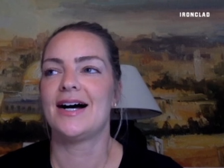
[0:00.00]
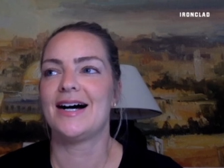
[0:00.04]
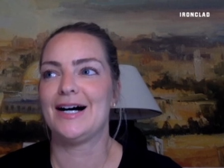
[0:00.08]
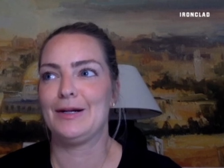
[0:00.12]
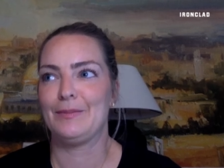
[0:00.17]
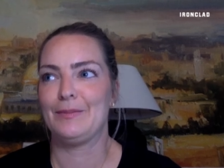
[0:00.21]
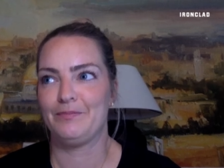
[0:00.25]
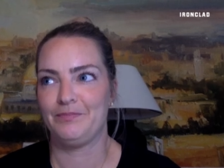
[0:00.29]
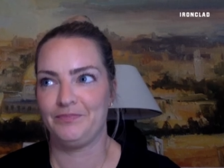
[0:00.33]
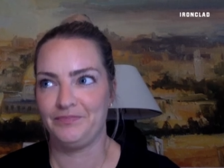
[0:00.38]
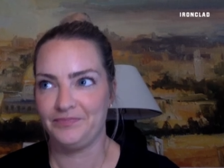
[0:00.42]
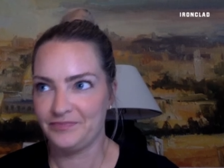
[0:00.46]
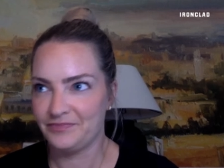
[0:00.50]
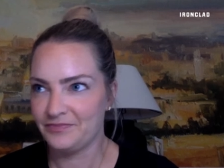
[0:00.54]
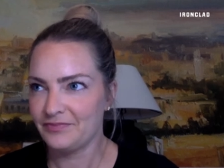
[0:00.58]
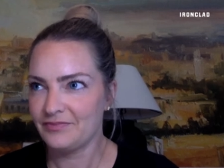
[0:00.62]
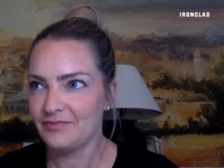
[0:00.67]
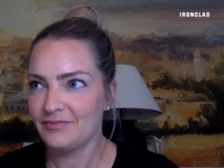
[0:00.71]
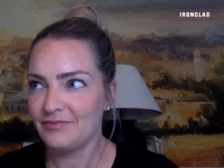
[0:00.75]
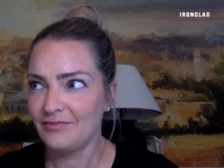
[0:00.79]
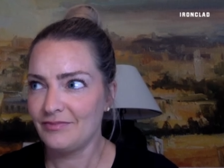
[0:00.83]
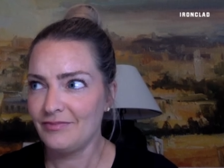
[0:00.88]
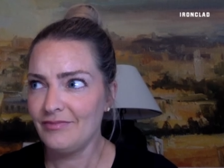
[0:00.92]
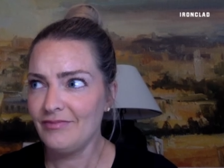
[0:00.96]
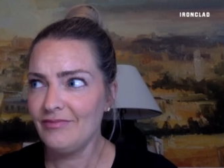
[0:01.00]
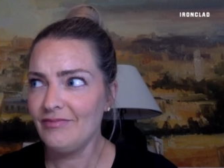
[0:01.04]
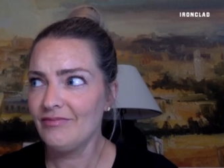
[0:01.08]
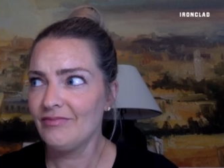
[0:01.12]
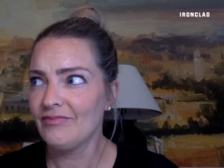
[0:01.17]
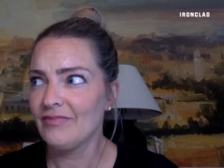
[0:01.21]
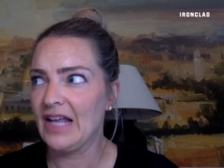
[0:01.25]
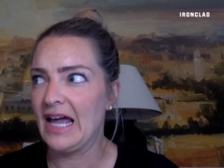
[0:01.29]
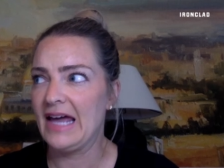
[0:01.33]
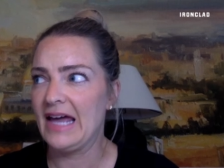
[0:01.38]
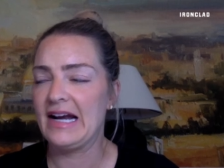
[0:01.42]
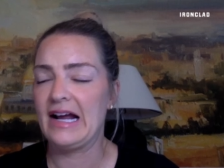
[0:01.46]
Um,
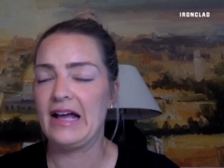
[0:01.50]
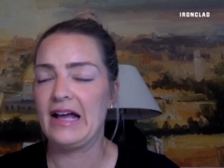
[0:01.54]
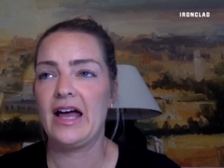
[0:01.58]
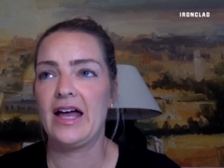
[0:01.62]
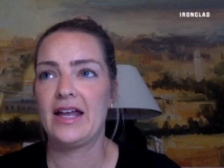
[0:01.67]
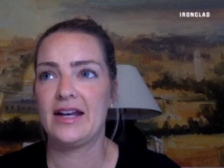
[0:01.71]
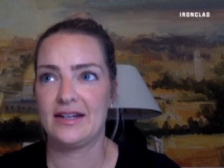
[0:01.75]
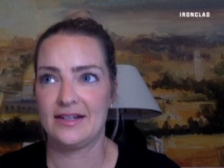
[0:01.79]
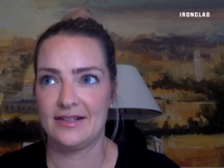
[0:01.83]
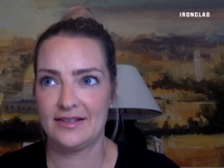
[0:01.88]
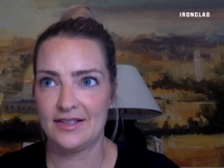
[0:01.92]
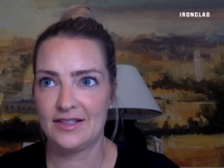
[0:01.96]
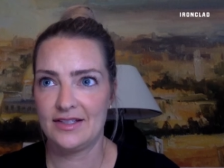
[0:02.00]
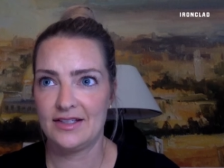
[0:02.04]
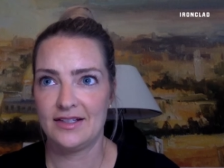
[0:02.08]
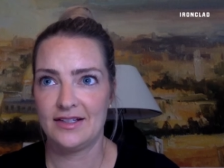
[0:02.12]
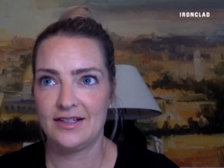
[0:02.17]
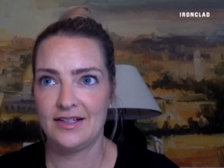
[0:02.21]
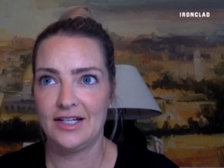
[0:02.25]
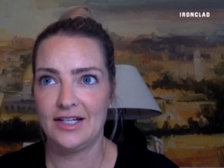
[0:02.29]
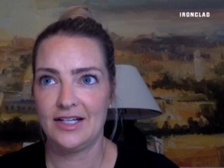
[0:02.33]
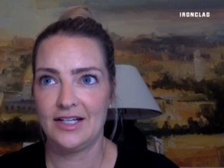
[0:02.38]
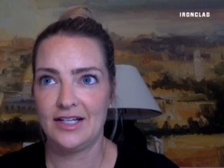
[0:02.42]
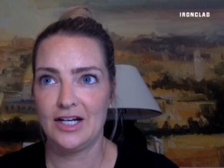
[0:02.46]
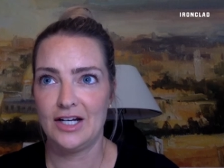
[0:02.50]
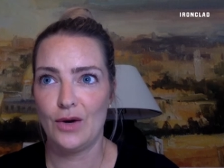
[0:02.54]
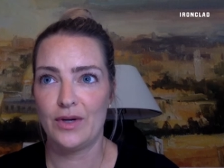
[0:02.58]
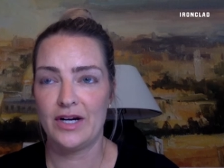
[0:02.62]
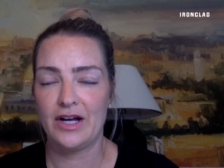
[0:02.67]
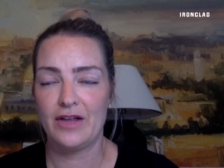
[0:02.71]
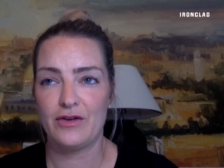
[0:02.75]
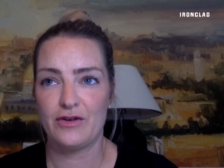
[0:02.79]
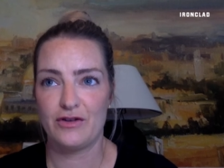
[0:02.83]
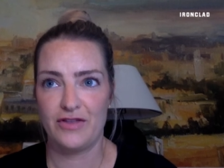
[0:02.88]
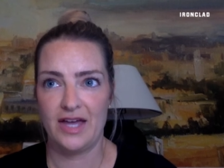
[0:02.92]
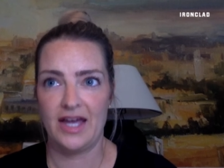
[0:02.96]
and I, and, you know,
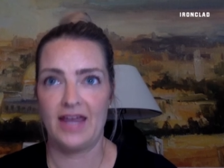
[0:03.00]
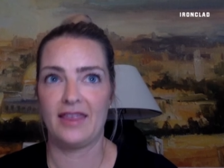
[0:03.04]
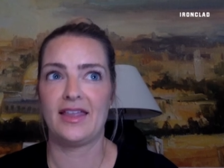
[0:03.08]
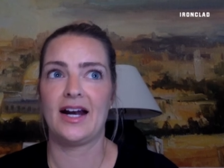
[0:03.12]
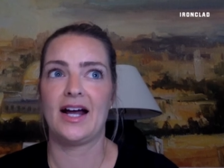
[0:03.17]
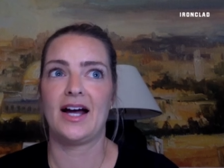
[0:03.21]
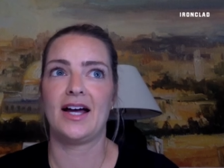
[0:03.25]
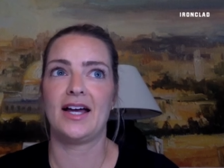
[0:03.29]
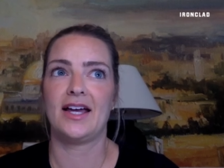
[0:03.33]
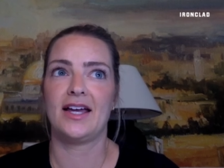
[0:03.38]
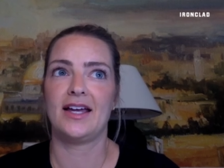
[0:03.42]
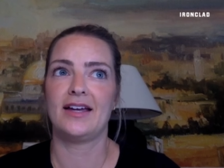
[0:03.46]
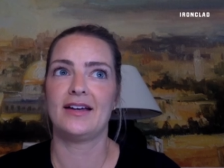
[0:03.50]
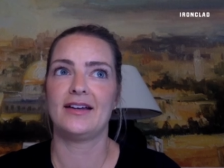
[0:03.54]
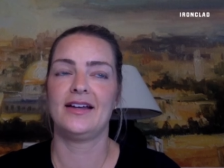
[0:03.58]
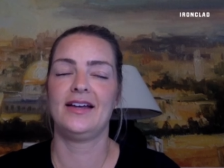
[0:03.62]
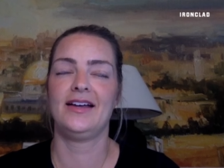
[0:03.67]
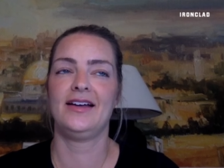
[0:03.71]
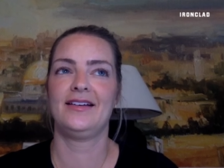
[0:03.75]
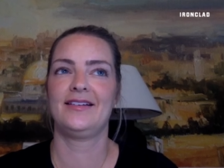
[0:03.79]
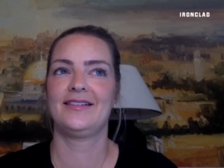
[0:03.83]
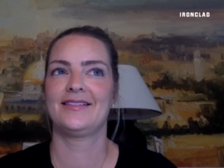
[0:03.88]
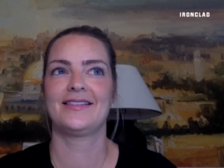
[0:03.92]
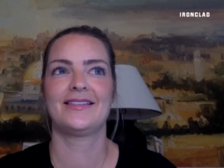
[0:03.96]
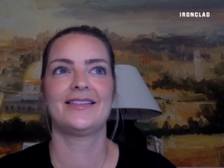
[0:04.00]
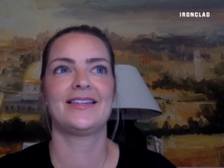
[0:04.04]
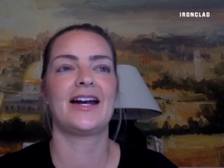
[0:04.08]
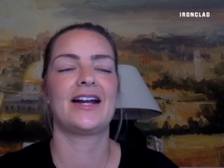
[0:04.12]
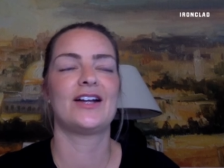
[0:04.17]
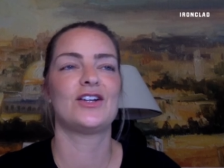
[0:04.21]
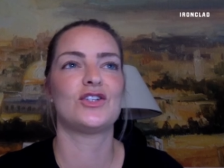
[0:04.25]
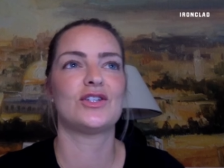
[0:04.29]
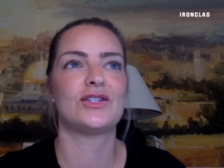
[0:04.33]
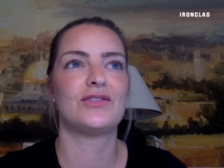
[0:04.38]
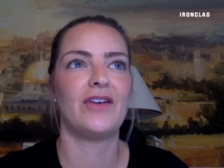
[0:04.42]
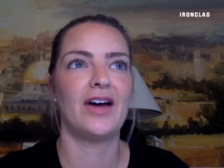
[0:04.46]
another thing that I, that
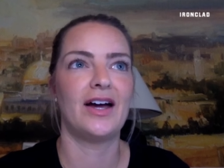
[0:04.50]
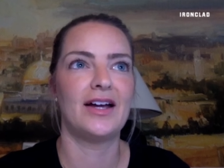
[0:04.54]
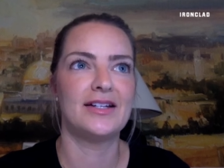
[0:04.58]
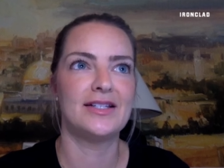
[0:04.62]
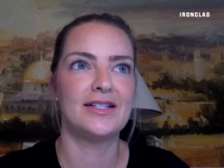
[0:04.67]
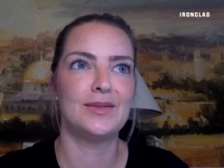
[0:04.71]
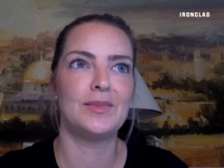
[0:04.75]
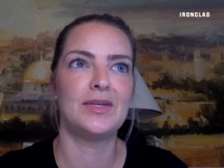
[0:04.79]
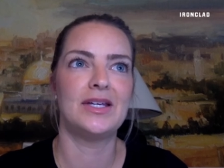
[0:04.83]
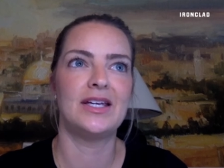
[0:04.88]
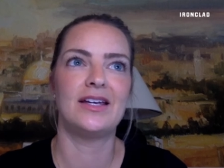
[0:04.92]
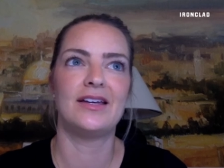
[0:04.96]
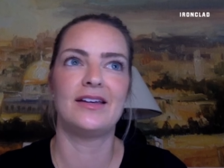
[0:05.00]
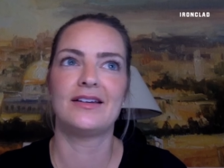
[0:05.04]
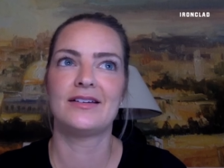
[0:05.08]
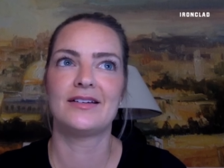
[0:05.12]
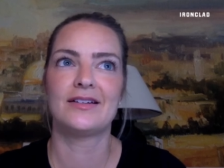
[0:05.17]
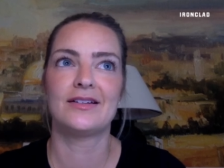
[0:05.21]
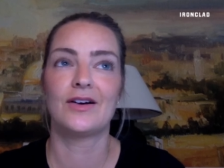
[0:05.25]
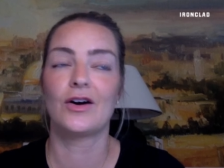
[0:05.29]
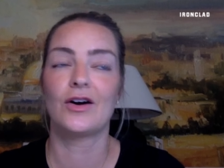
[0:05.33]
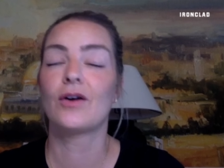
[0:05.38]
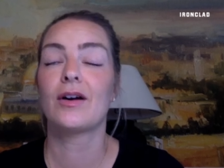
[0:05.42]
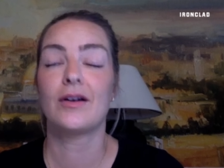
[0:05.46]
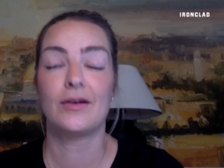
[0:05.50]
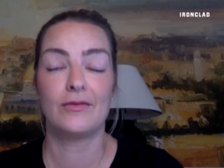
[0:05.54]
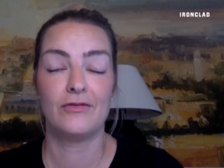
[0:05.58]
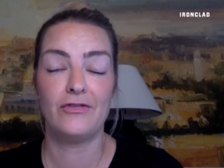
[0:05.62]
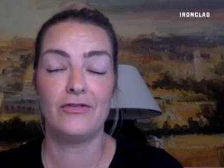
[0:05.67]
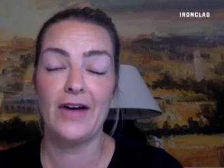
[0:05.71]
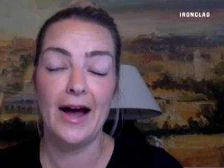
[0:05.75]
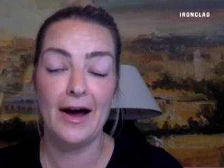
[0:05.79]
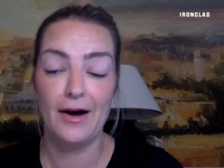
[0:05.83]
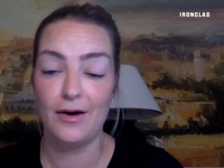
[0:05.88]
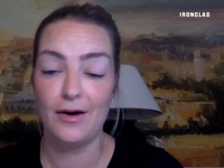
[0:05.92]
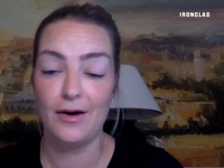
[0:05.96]
I just find to be, or
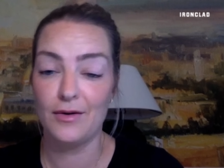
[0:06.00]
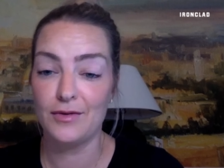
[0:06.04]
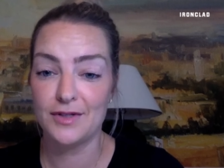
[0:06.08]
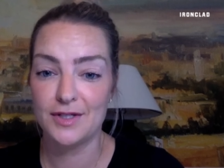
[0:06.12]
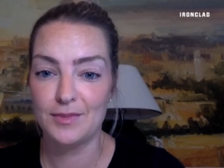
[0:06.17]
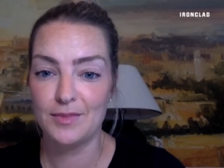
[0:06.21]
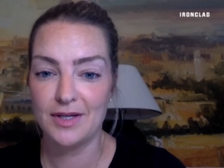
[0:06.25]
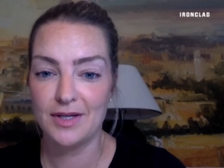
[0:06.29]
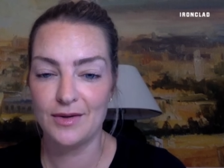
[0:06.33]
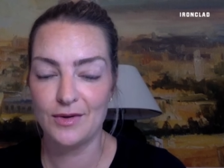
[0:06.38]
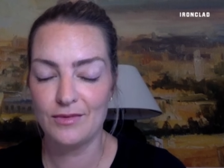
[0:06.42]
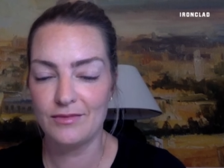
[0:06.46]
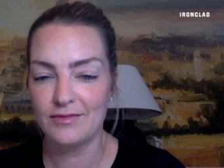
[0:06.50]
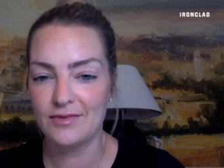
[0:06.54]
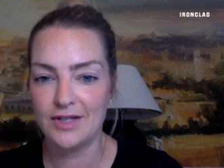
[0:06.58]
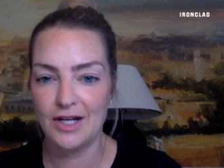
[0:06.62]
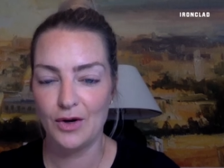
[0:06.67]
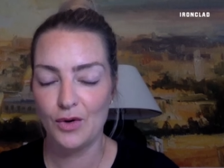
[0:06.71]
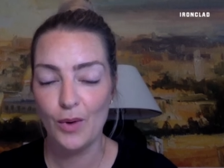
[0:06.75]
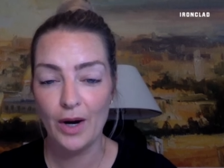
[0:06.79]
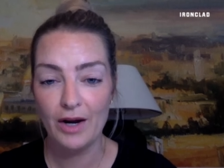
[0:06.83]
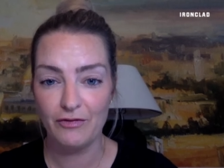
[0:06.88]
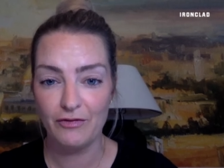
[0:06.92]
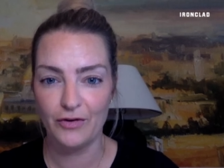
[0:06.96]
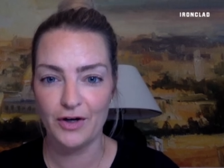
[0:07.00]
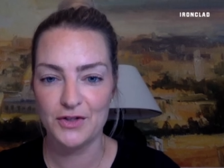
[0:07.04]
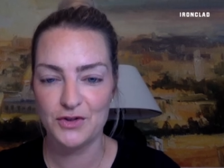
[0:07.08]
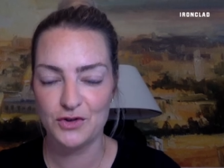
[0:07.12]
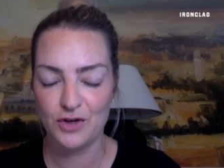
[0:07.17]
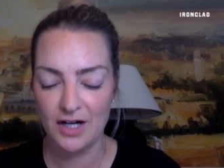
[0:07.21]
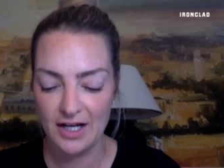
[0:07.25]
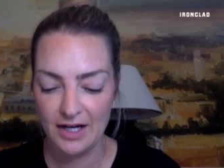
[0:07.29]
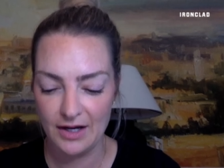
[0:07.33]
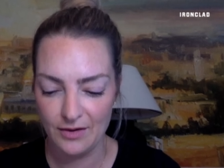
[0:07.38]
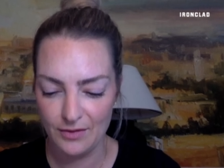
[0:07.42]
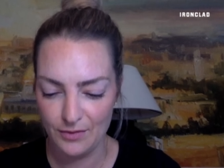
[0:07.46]
found to be, you know, quite
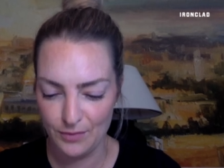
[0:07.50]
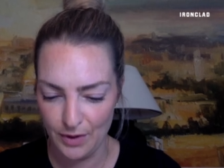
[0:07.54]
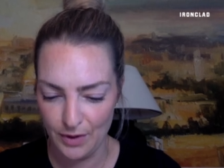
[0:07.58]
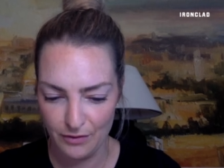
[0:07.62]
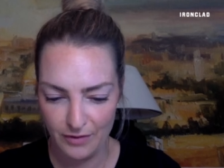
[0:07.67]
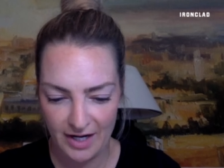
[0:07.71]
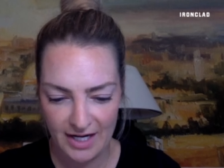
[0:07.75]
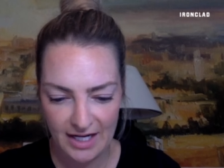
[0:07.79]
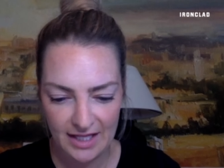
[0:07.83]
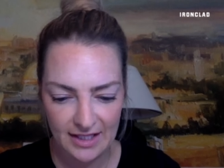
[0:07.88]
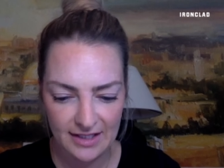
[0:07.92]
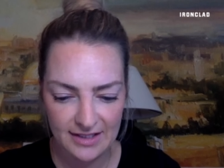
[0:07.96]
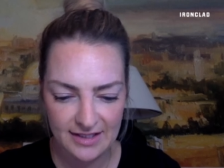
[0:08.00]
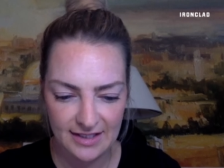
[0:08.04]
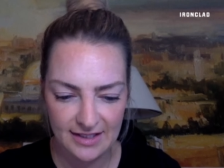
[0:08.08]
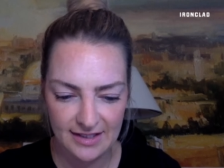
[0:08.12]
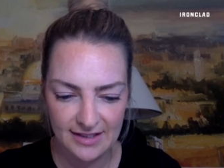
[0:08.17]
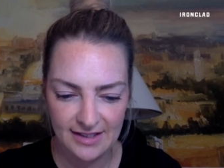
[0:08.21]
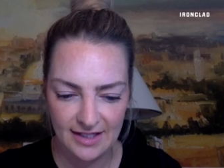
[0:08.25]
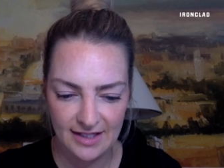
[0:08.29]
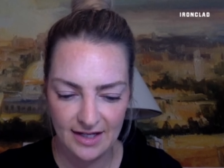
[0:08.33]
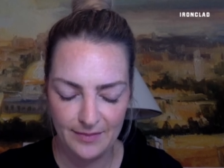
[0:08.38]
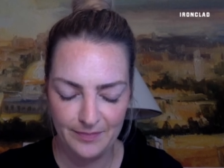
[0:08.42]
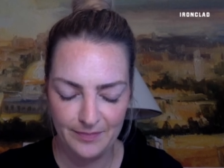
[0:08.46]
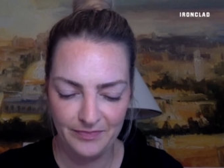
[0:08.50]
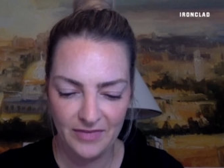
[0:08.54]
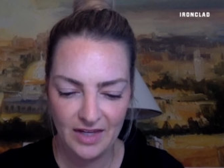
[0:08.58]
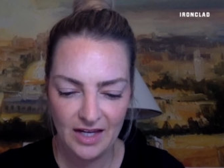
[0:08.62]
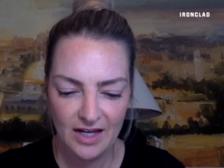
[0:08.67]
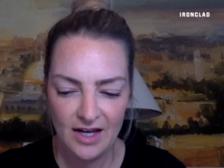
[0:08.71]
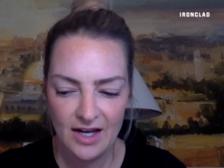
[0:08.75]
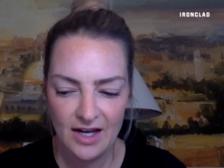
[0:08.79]
frustrating while writing this is, um,